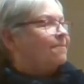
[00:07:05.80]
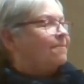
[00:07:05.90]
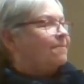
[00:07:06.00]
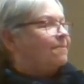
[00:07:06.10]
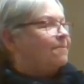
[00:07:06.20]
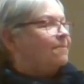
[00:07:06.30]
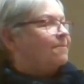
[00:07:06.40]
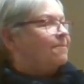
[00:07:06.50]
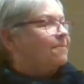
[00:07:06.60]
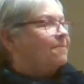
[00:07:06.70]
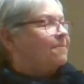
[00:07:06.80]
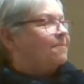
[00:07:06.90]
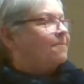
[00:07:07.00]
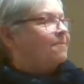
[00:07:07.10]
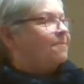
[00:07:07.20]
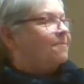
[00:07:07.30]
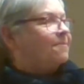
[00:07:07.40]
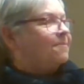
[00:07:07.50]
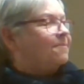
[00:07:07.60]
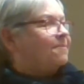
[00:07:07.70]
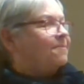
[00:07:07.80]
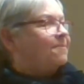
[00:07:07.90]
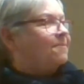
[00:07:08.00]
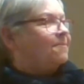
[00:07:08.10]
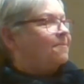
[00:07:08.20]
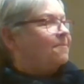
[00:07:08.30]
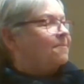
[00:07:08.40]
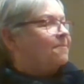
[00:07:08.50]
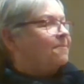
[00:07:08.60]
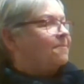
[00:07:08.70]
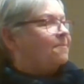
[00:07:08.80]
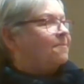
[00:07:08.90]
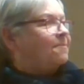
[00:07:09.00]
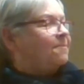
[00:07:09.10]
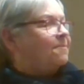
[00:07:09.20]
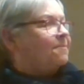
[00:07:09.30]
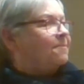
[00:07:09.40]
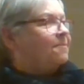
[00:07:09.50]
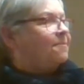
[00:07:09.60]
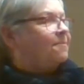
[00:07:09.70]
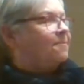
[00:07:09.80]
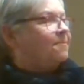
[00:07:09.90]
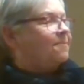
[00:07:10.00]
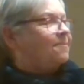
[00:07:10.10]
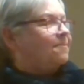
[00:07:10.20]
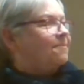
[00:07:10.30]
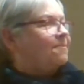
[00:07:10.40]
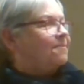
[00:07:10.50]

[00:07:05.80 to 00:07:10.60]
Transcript: The person shown says nothing.